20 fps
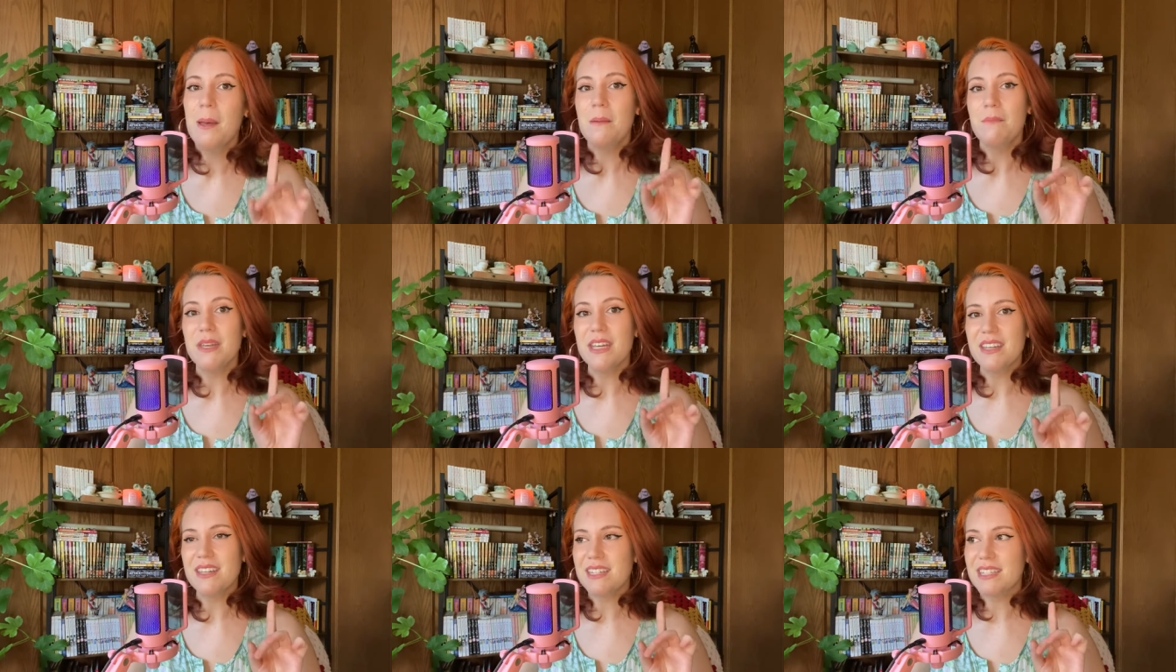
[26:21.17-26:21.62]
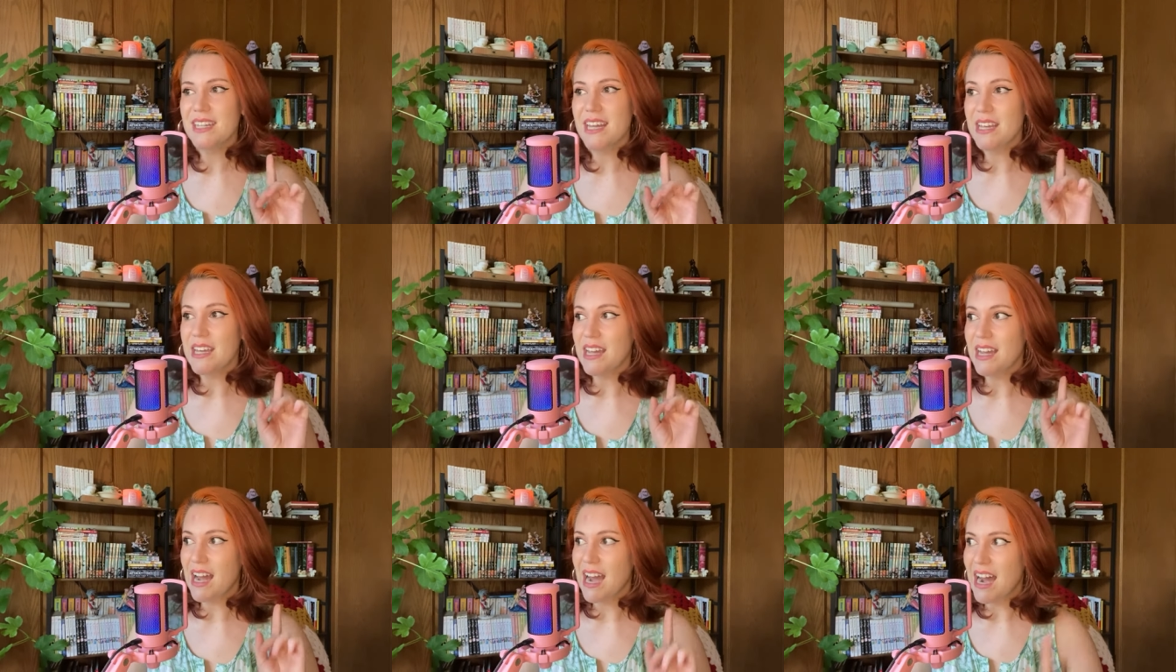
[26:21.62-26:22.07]
because
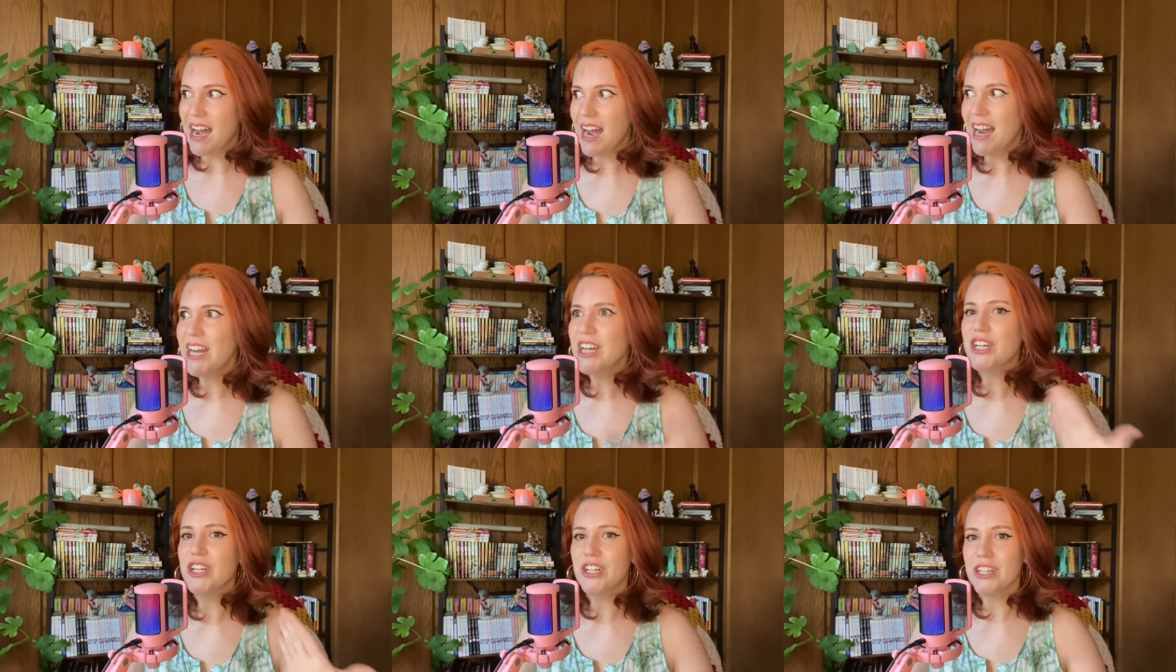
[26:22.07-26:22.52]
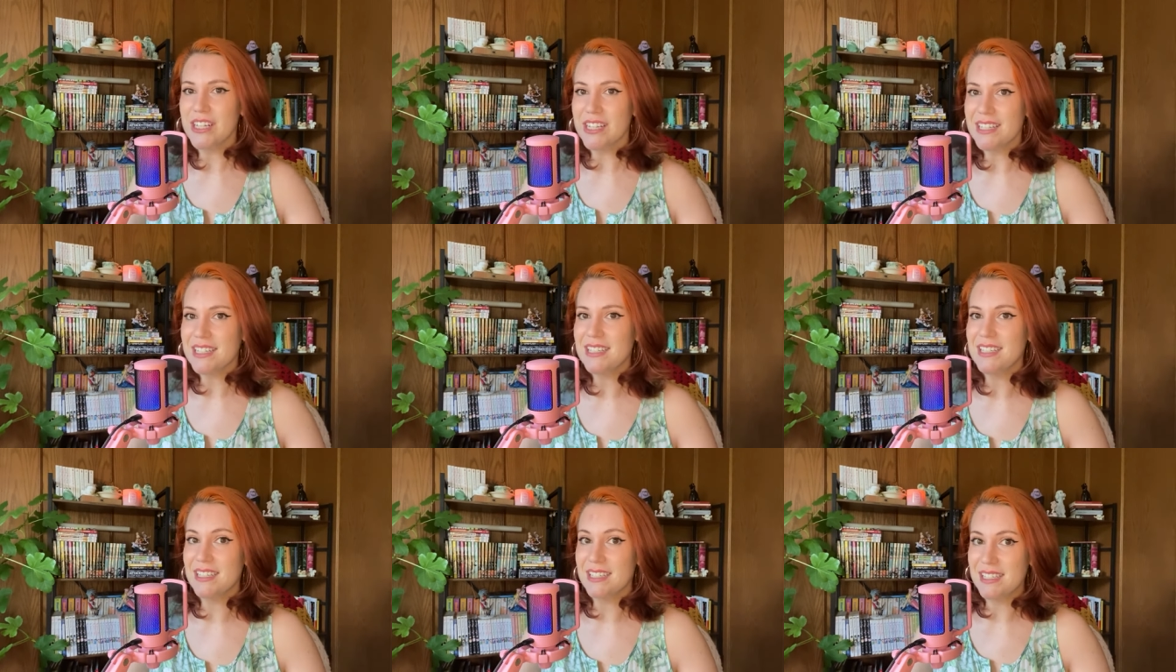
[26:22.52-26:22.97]
they hired
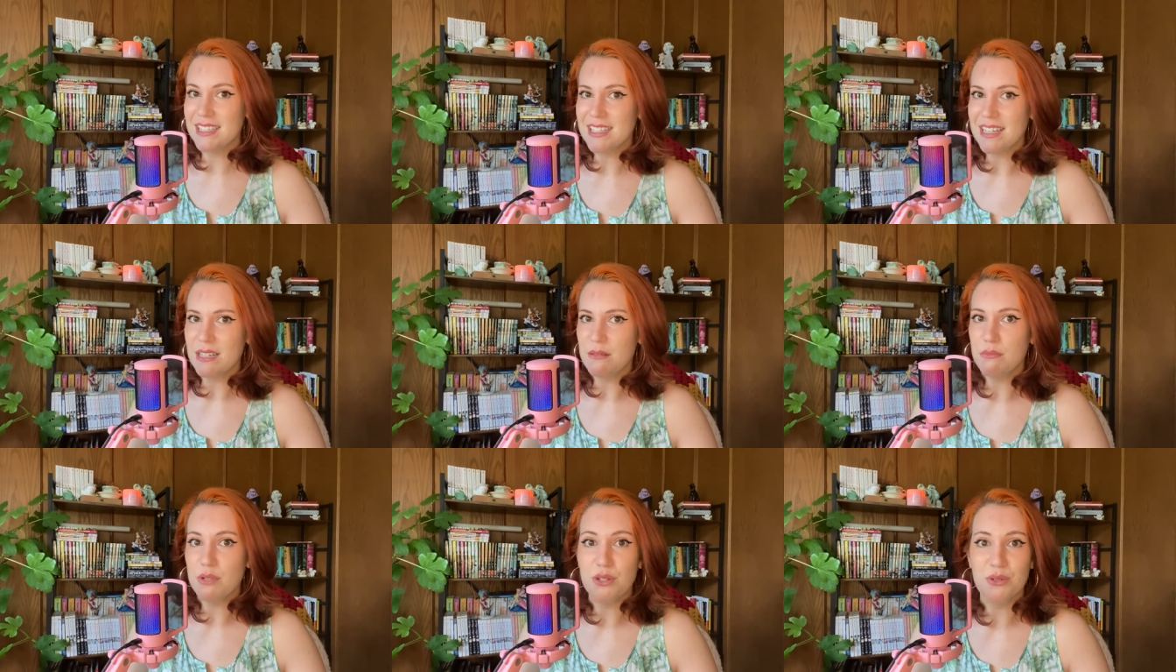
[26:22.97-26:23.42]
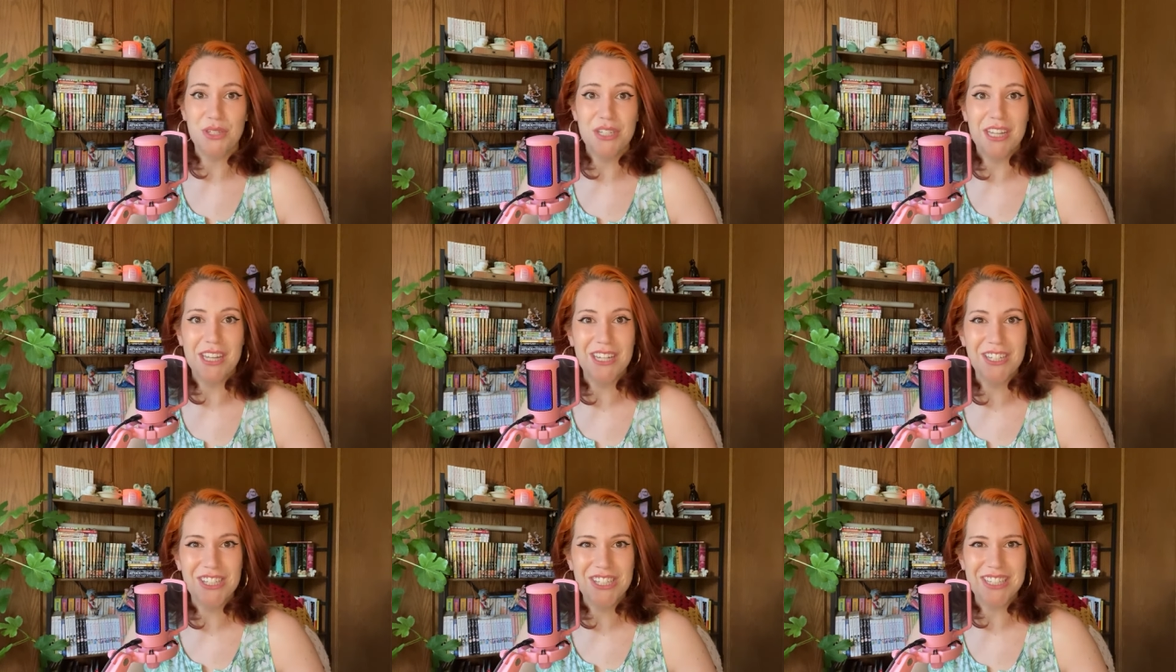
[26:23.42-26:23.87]
existing
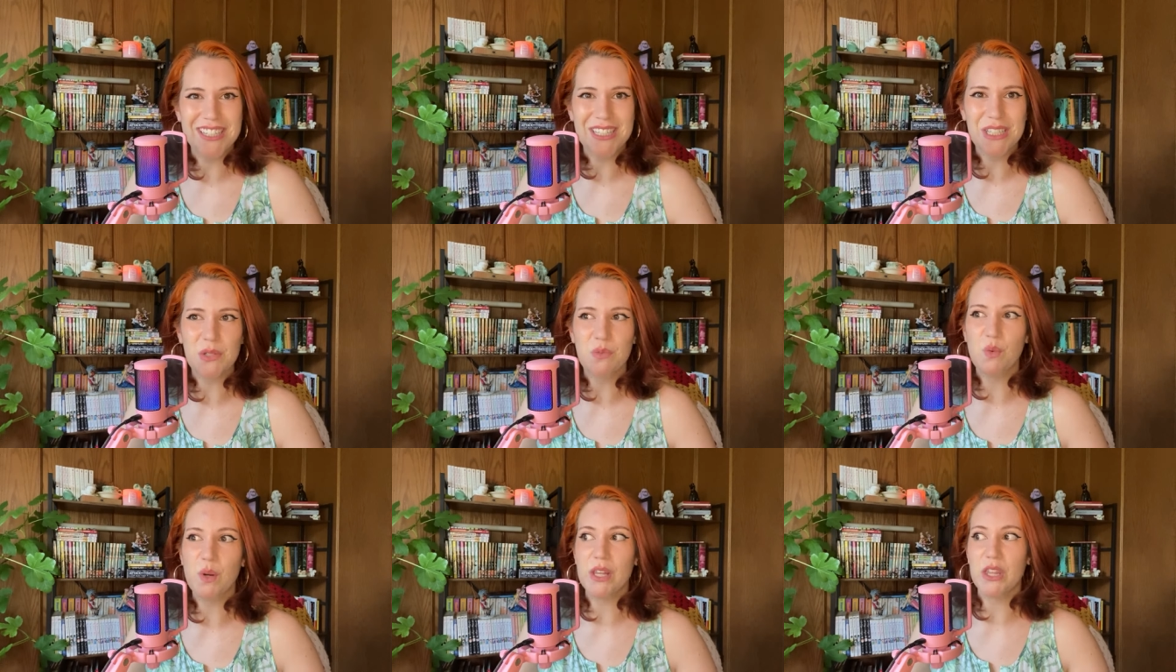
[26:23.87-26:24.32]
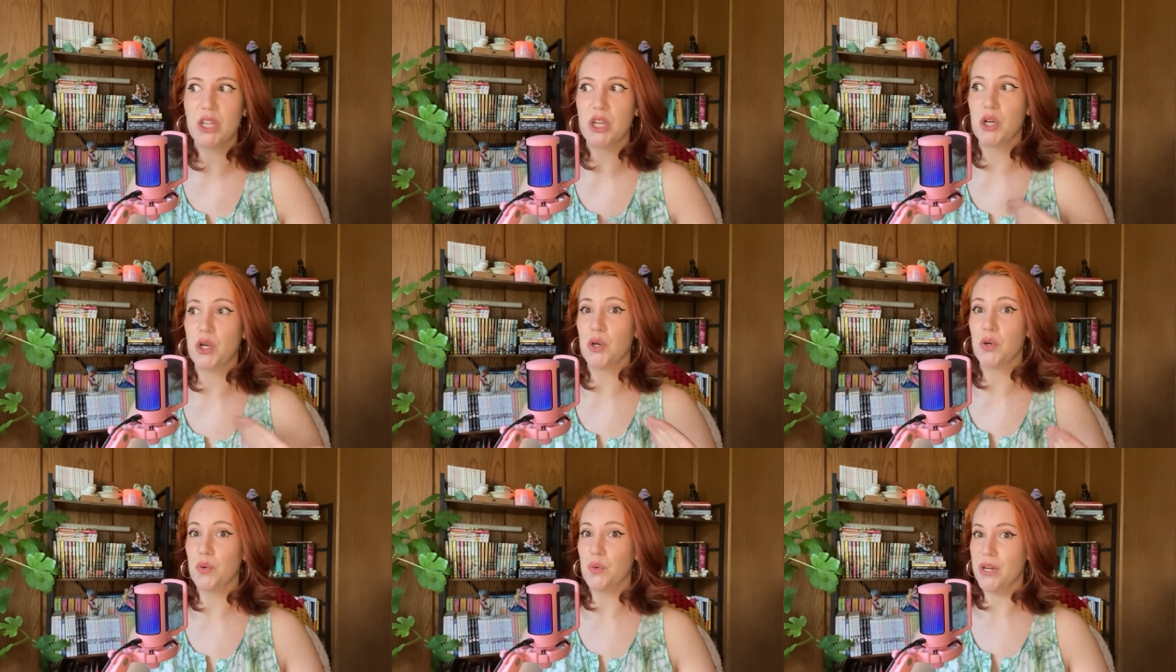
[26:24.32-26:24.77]
musicians with
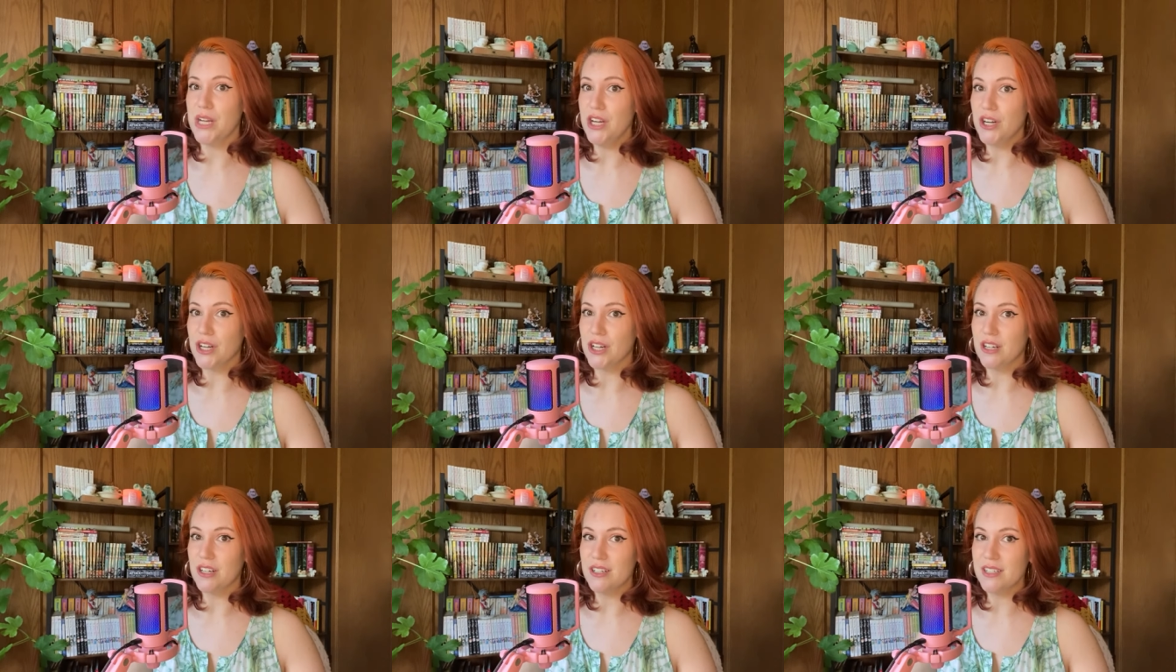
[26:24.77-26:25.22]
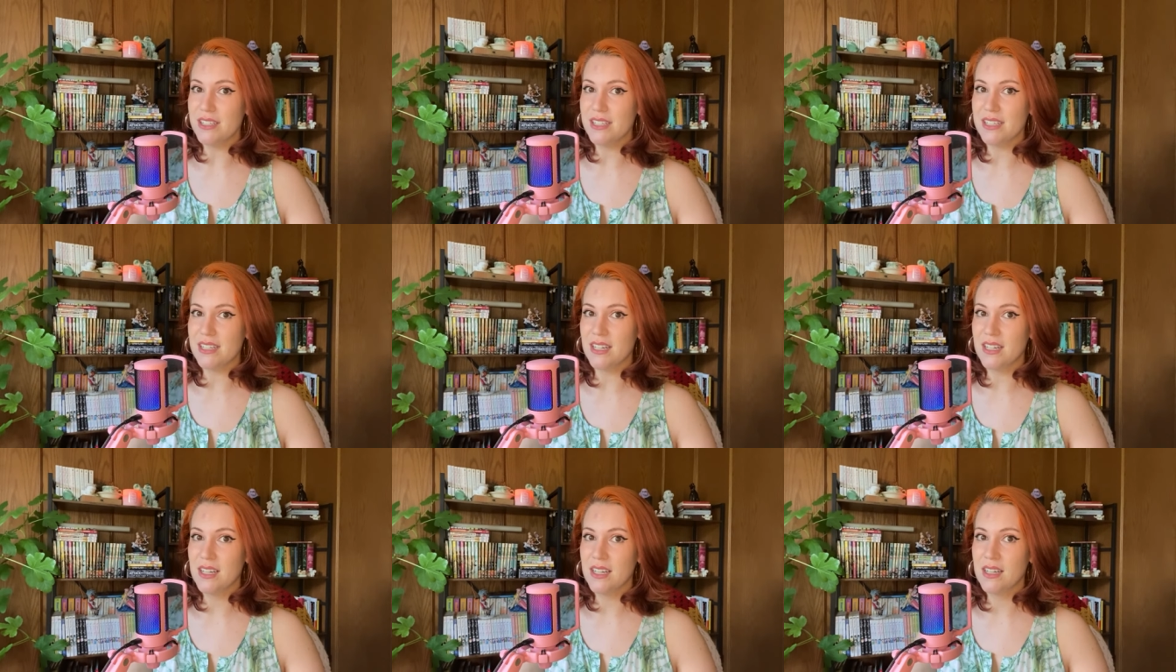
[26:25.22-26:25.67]

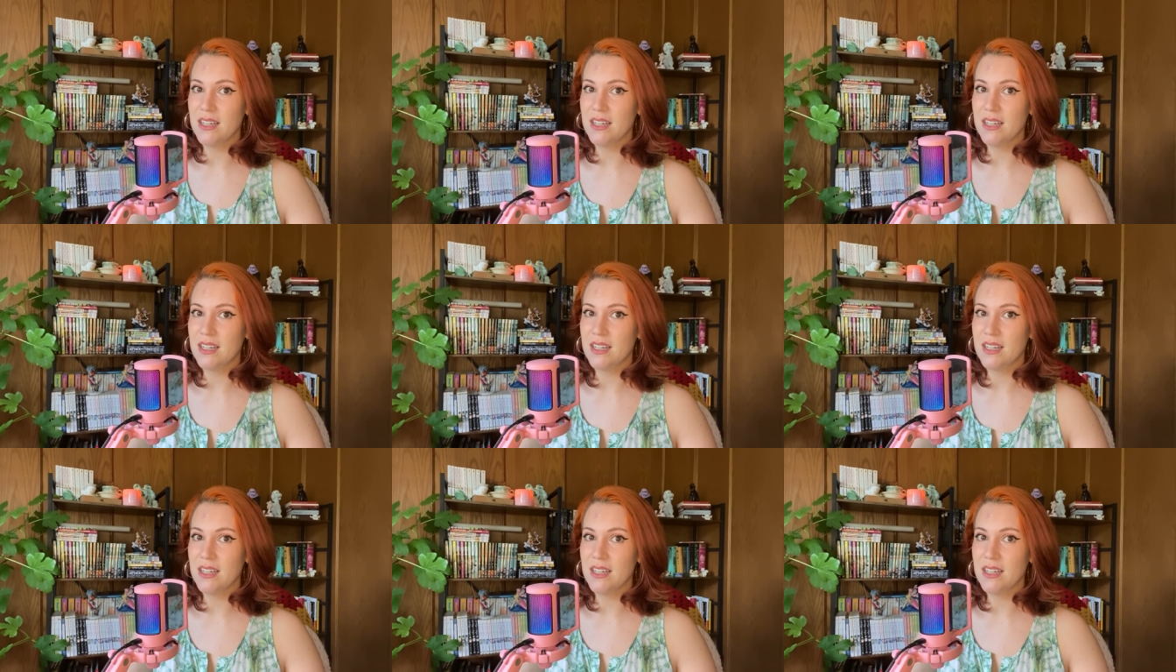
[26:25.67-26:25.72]
careers,